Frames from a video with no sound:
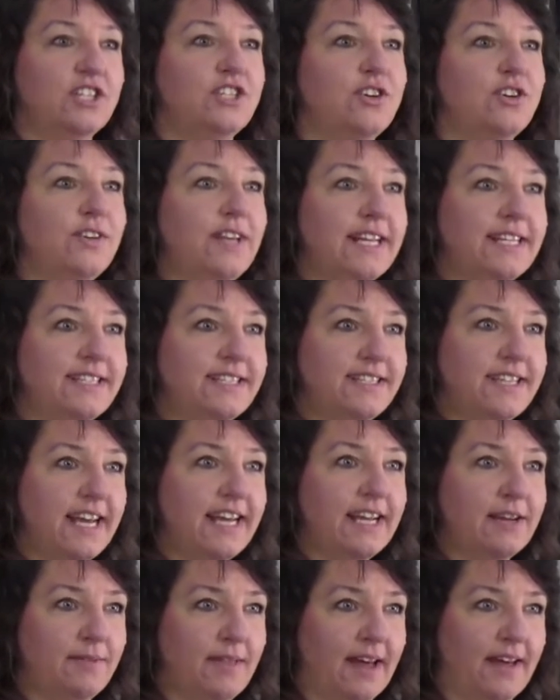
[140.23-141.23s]
So let's
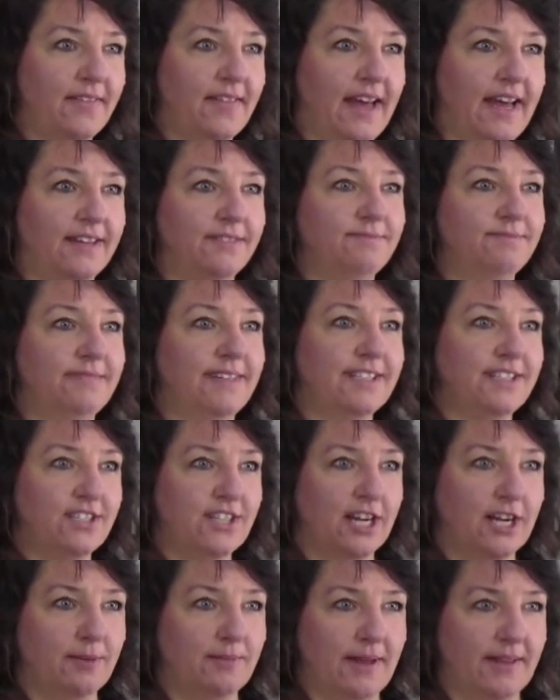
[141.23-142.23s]
talk about that. Let's
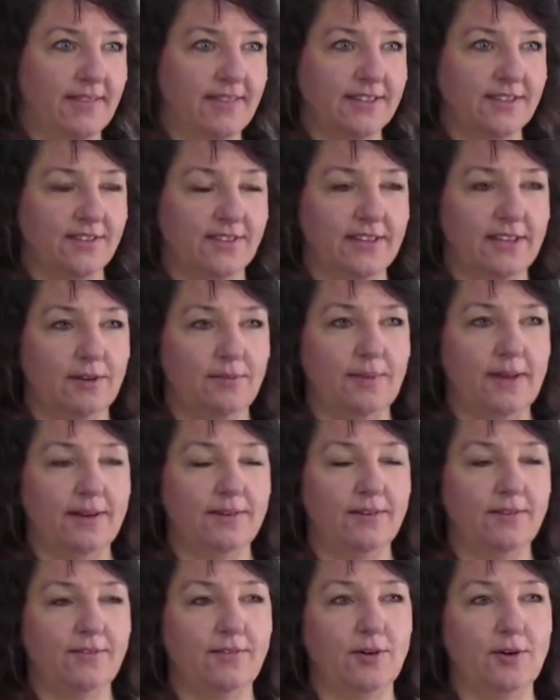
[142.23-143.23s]
talk about this a little
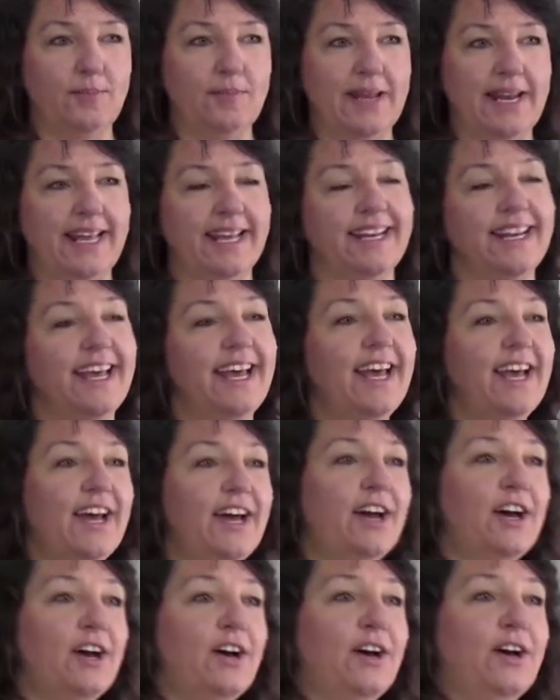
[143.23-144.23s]
bit for a minute.
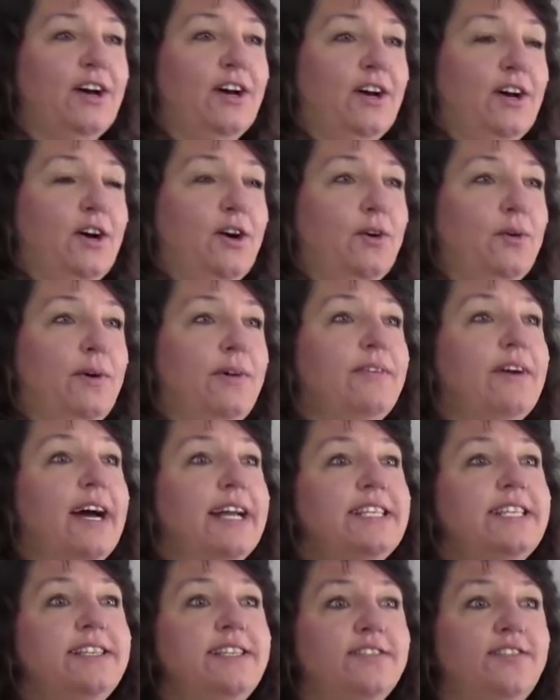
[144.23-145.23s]
We've
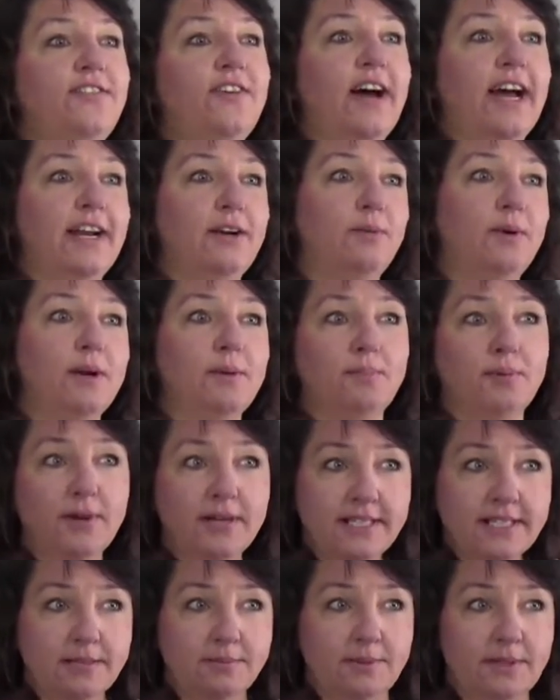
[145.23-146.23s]
got to define what a
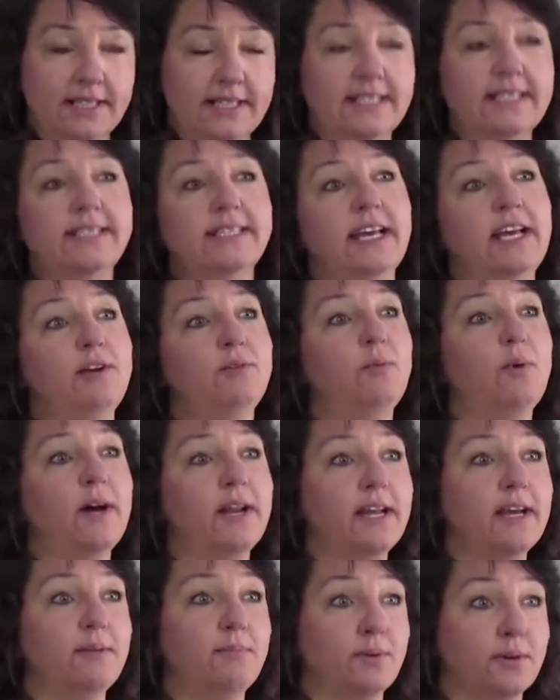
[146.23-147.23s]
principle is and
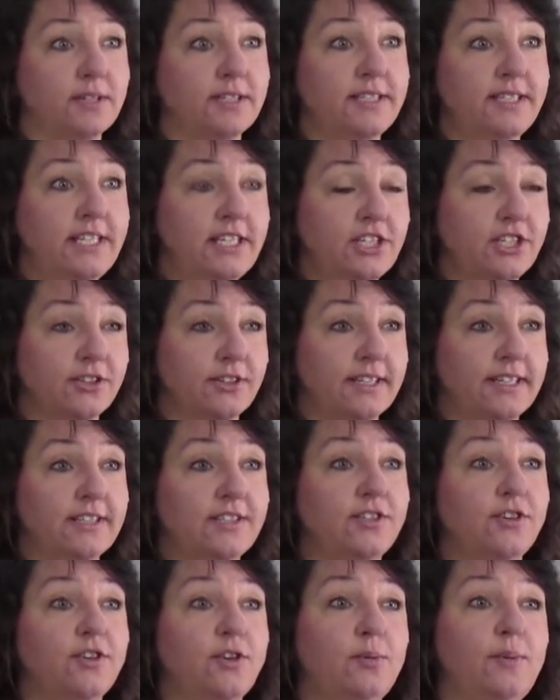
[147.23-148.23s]
what a procedure
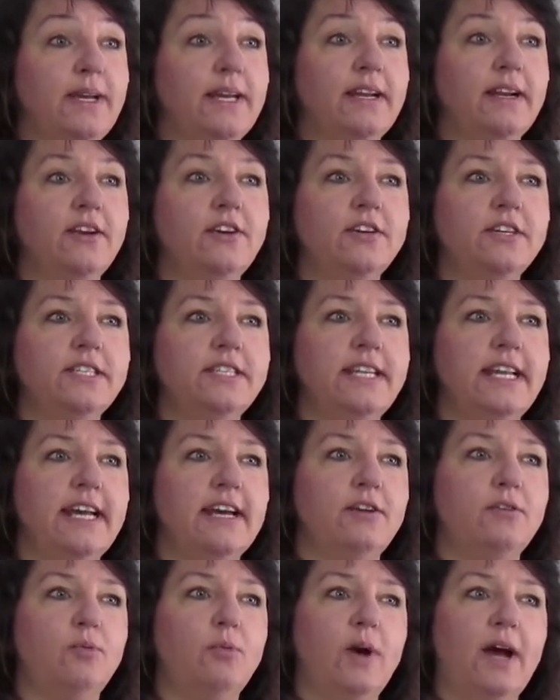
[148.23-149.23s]
is so that we can
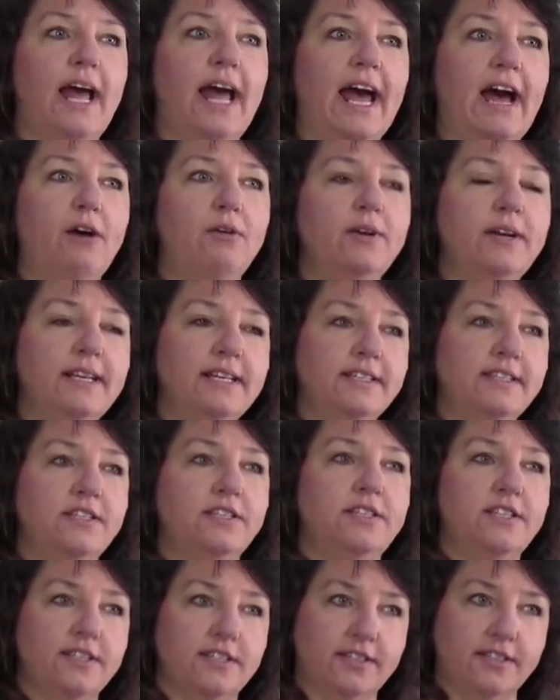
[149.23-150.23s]
understand how it is
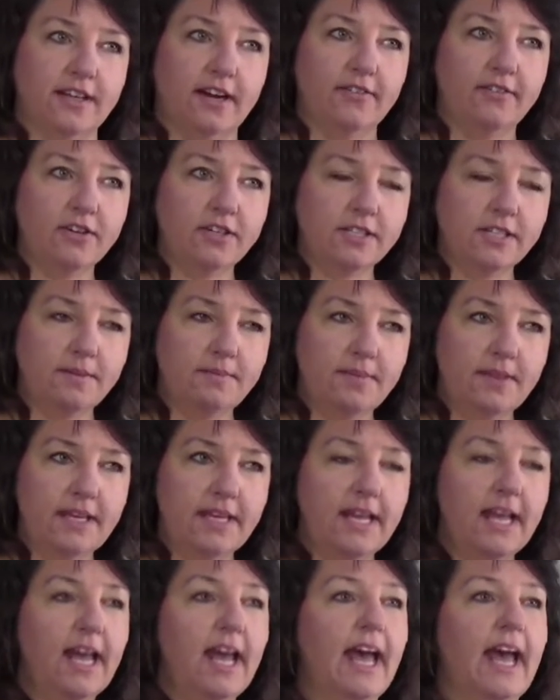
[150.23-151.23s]
to discover
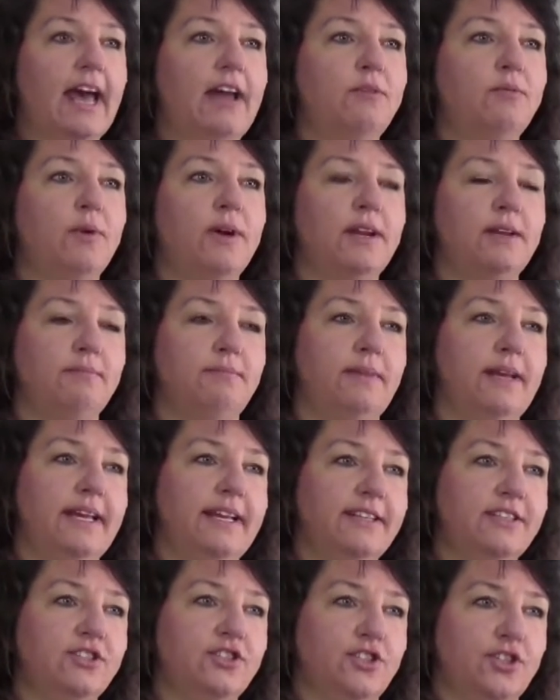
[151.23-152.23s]
something and what it
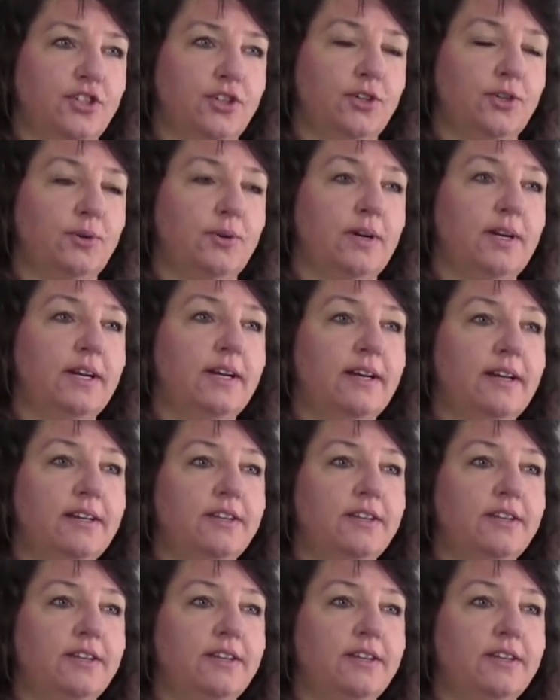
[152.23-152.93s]
means to